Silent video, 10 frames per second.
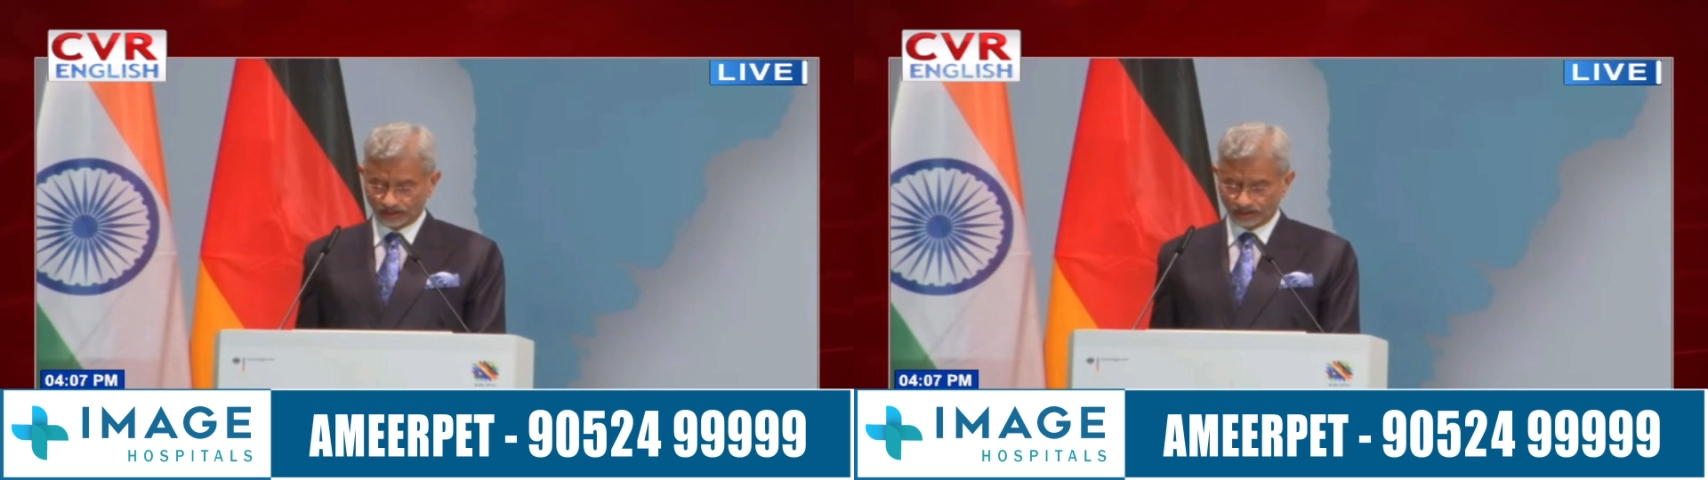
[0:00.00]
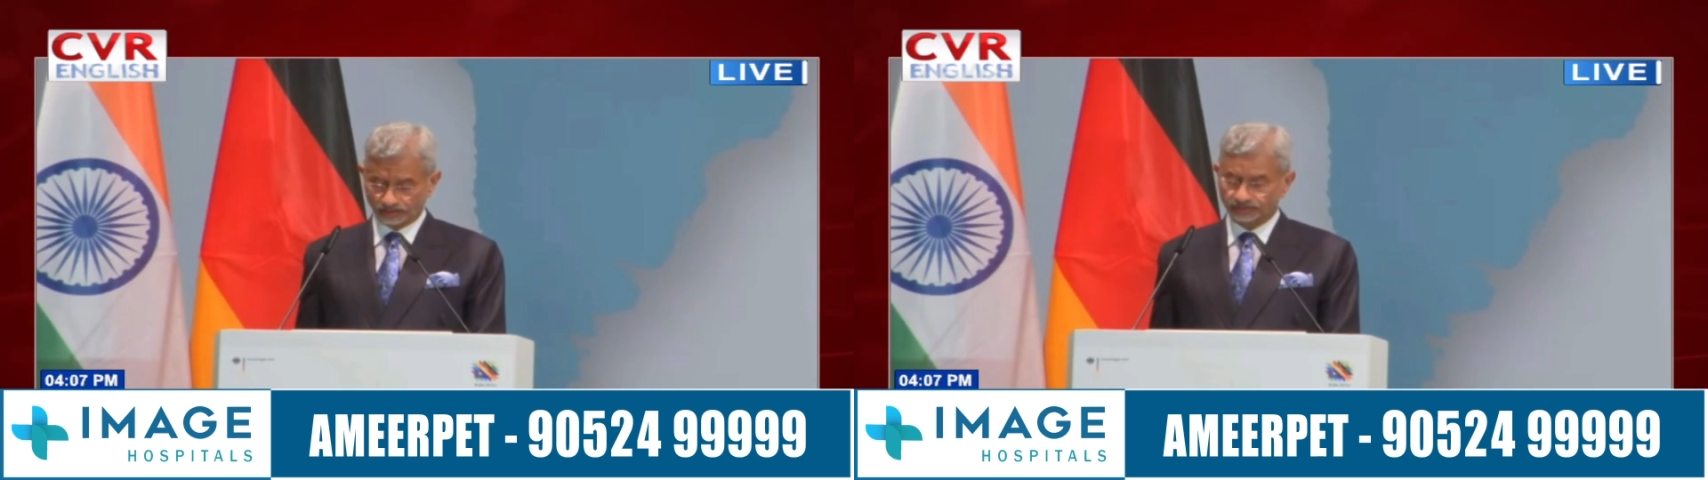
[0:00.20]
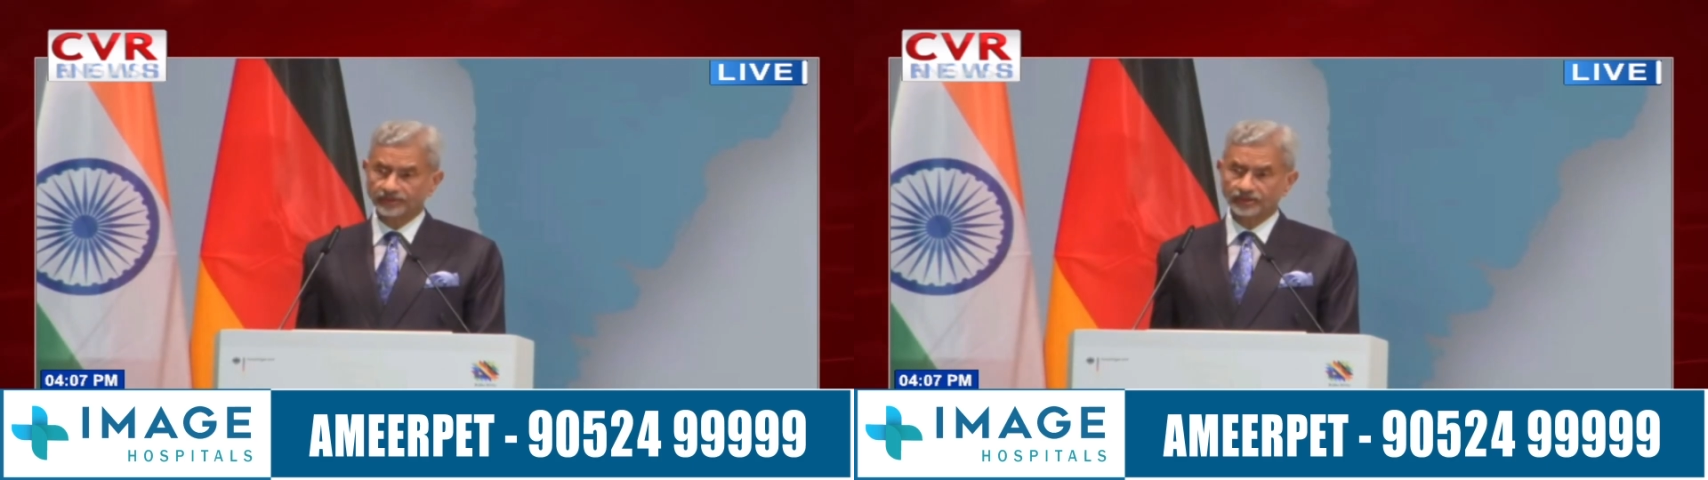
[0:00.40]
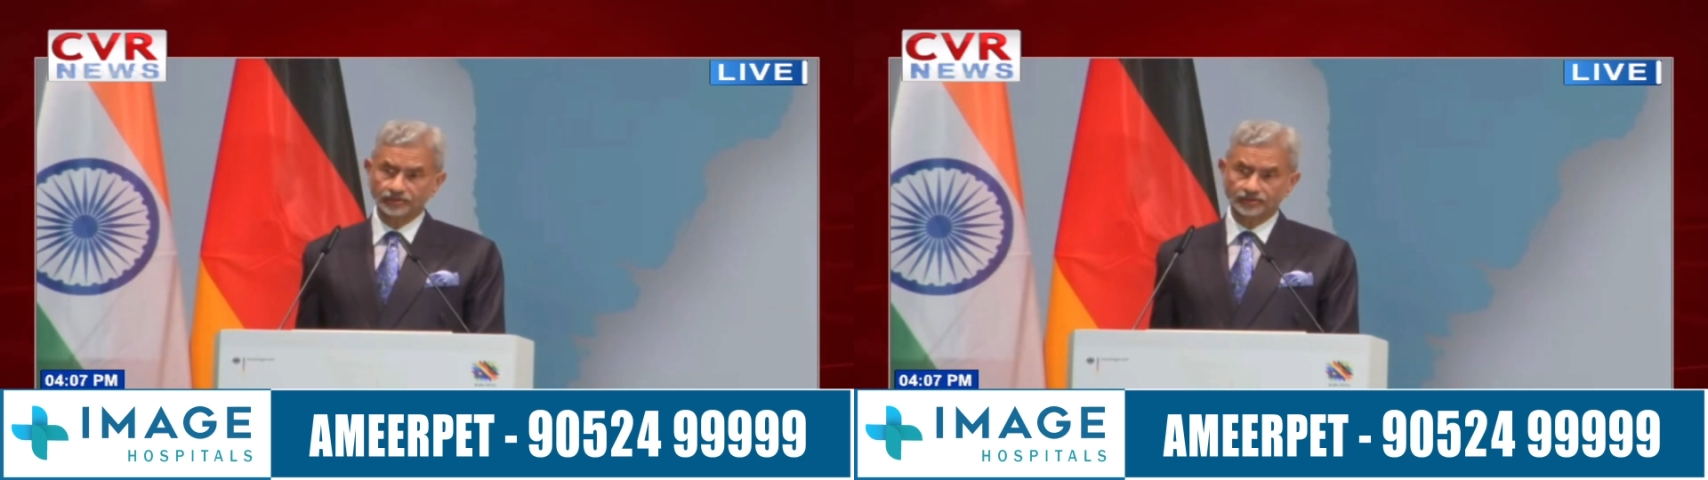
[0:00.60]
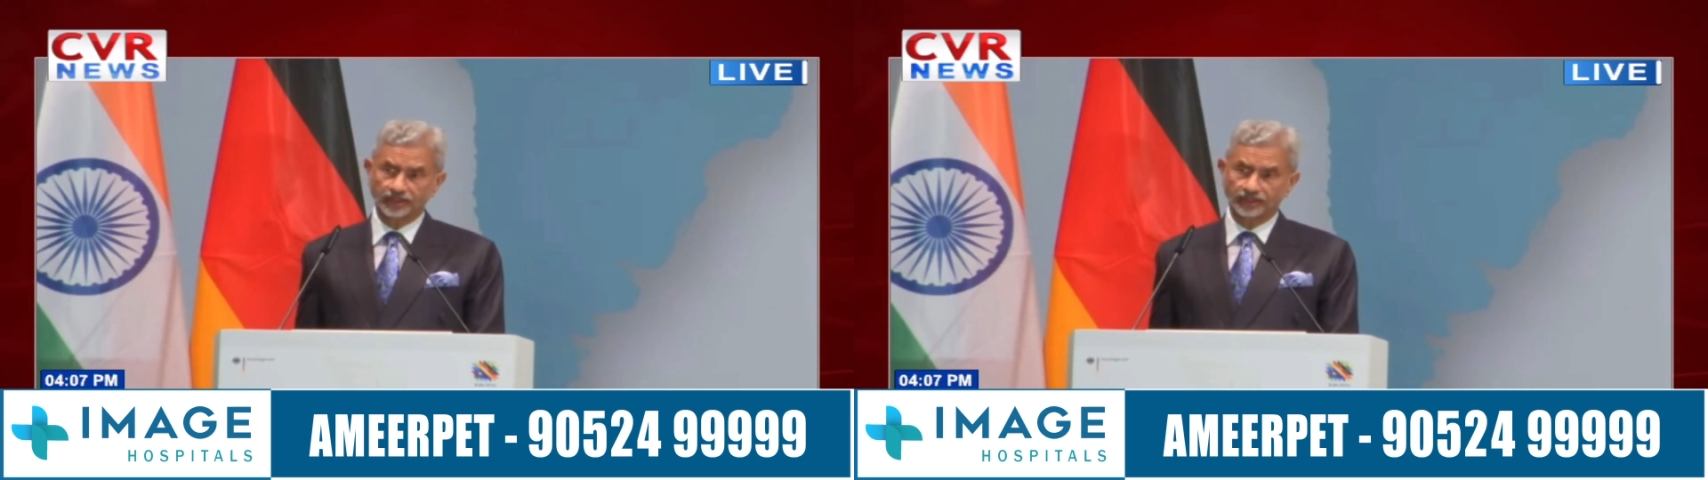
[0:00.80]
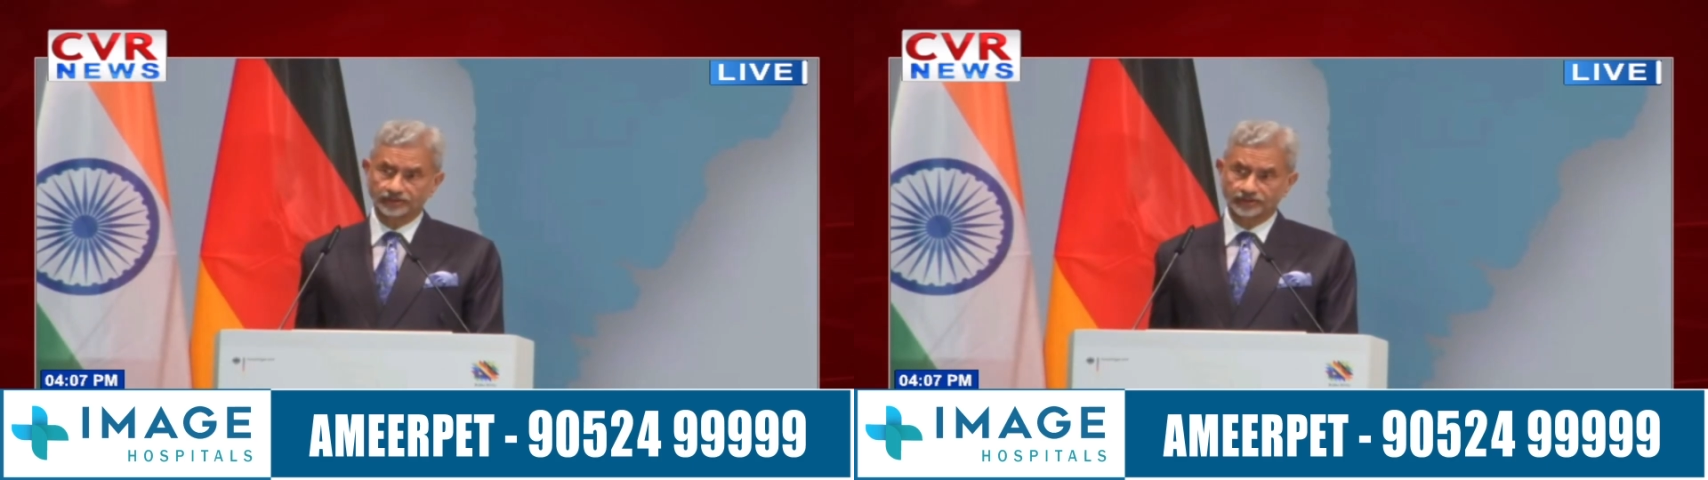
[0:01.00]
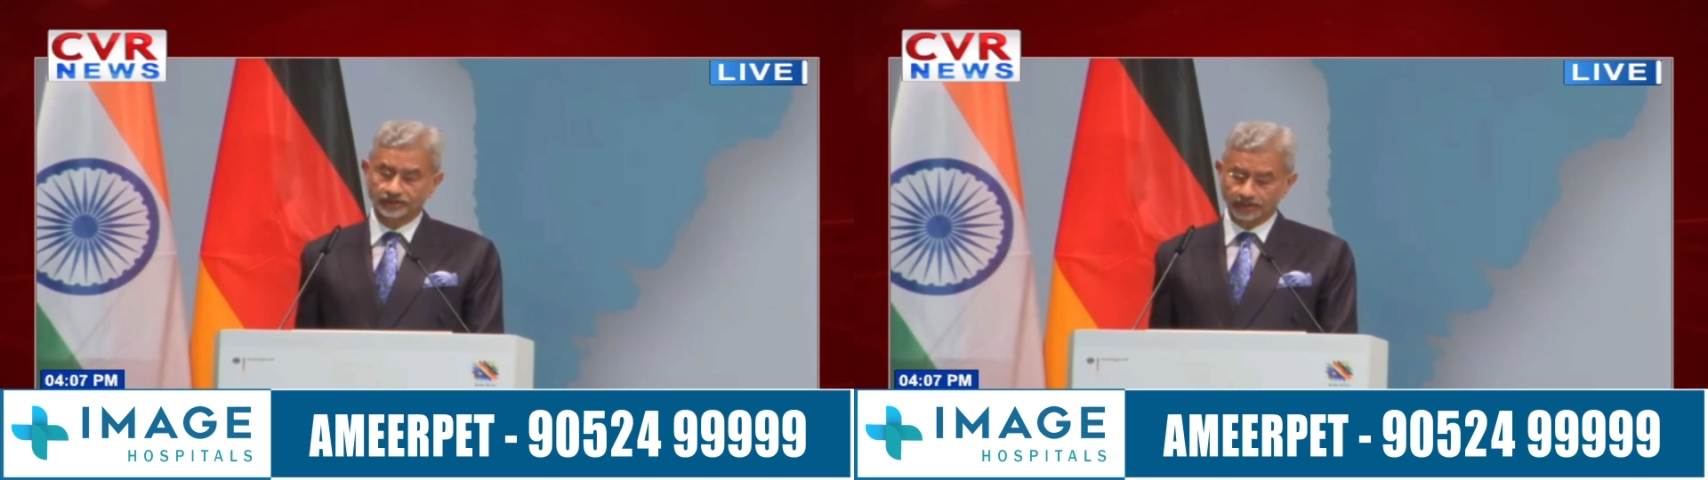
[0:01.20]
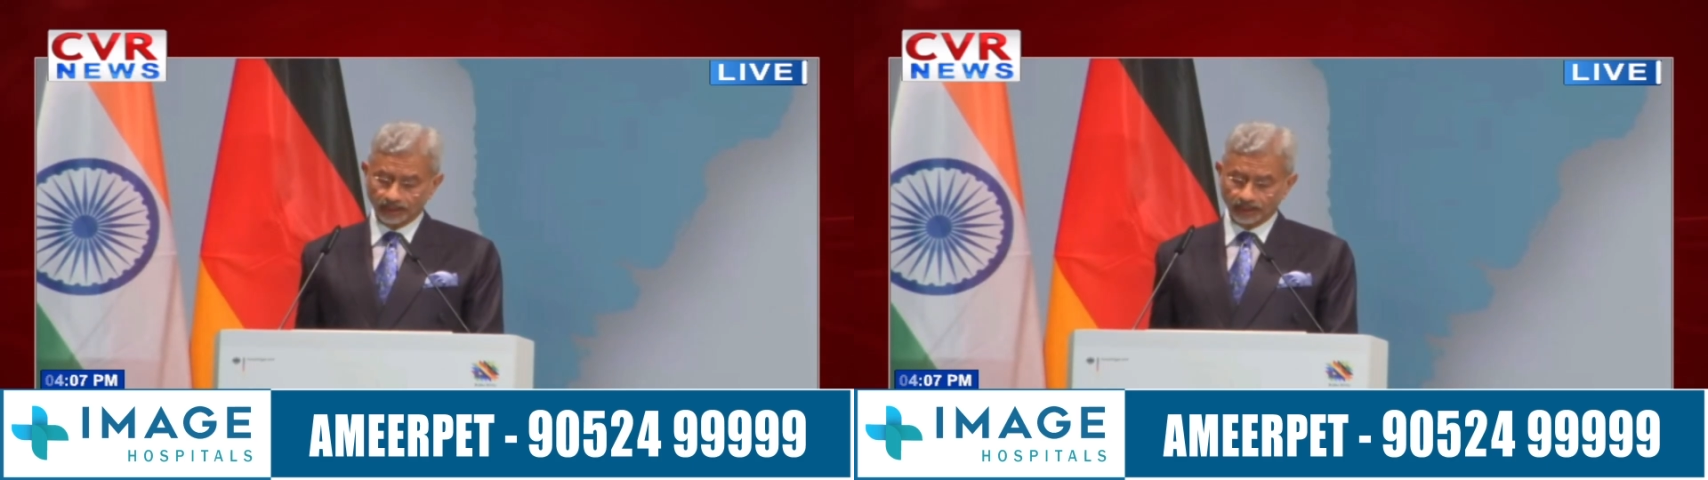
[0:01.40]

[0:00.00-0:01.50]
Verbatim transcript: So with those words,